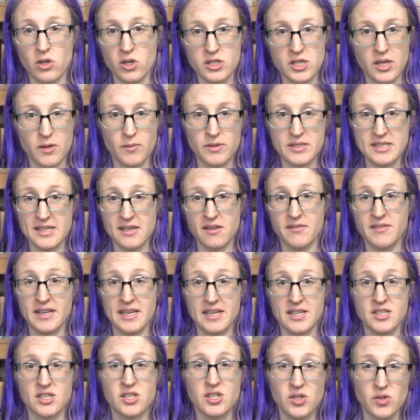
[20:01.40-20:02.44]
Looks like we're delving
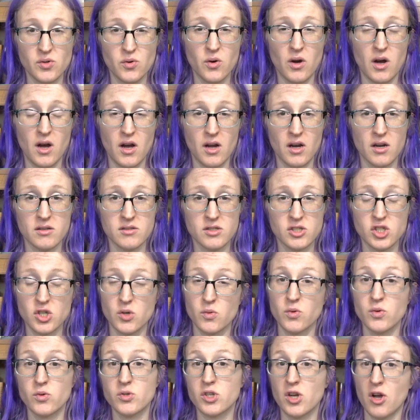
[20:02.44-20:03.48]
into
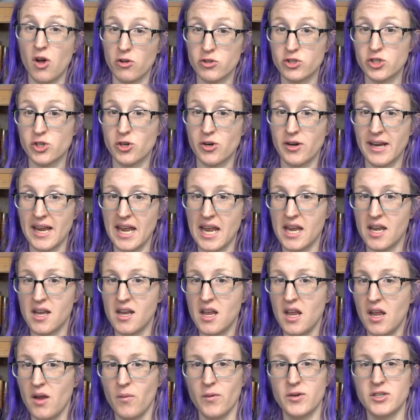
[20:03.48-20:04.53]
Saru's culture again,
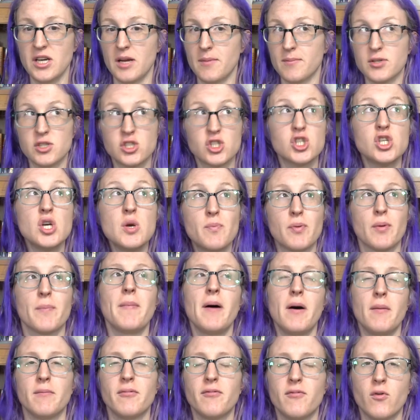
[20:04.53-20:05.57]
which I'm super
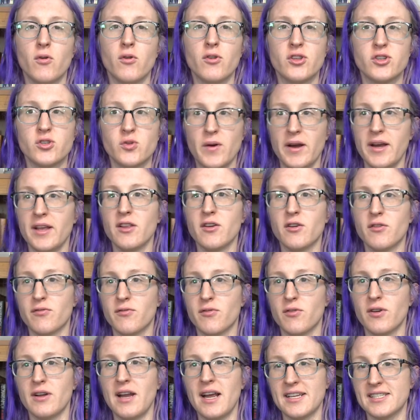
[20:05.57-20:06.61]
pumped for. The trailer
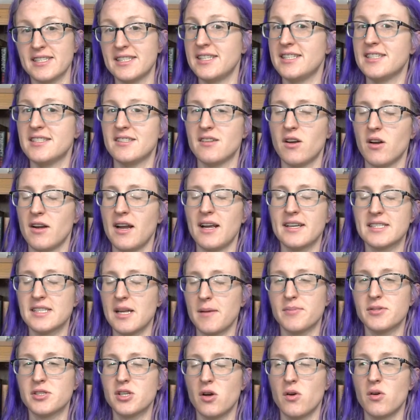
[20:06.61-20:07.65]
for next season or next
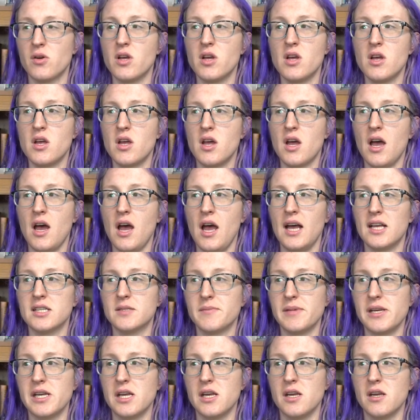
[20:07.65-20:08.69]
episode has
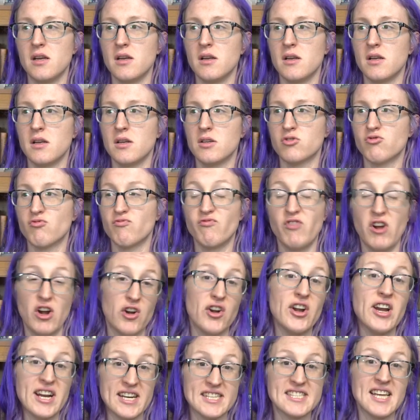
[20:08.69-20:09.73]
me
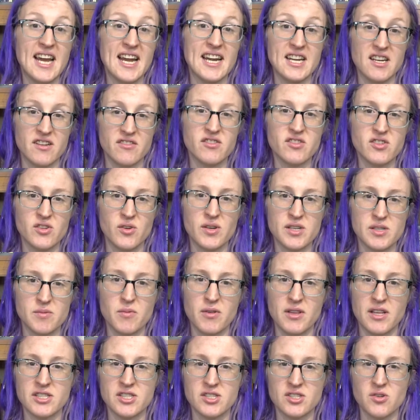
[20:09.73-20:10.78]
very excited to
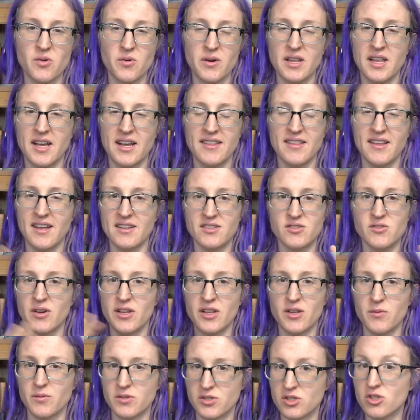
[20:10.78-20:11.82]
explore that storyline. That
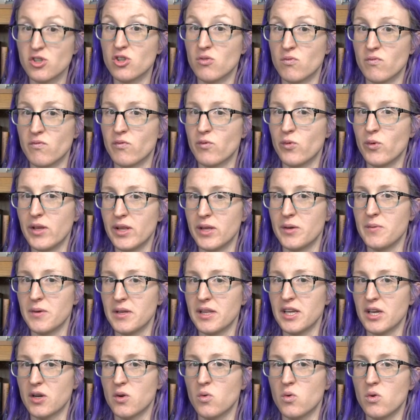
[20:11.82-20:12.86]
trailer was really,
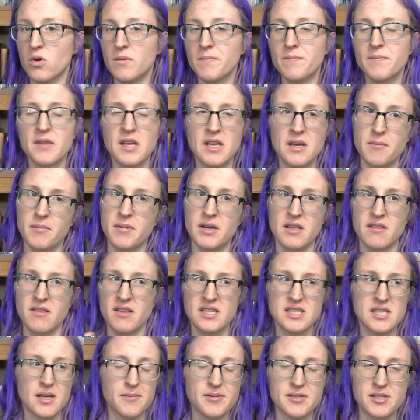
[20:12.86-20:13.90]
really cool. But
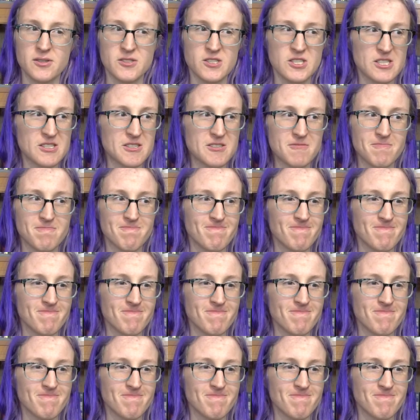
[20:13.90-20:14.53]
this episode just